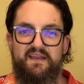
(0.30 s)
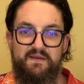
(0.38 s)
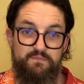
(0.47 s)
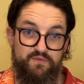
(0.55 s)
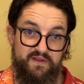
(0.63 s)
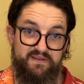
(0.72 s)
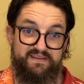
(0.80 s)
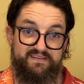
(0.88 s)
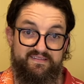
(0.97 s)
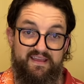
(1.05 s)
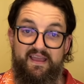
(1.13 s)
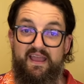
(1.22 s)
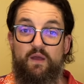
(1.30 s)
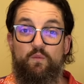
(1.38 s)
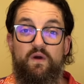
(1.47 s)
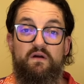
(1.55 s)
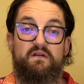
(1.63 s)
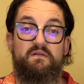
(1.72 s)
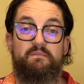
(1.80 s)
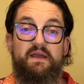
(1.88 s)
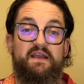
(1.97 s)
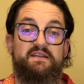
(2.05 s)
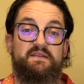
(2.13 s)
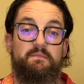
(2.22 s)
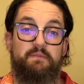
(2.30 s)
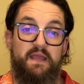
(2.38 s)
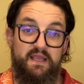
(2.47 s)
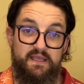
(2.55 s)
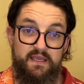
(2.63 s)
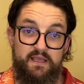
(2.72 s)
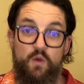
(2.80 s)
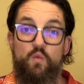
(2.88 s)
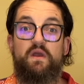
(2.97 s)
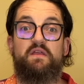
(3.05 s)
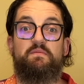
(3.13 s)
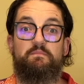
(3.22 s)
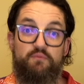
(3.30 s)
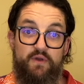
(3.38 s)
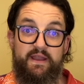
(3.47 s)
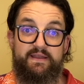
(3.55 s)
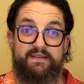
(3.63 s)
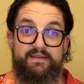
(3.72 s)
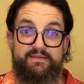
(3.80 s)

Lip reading: I'm Brendan, and welcome back to Baking with Brendan.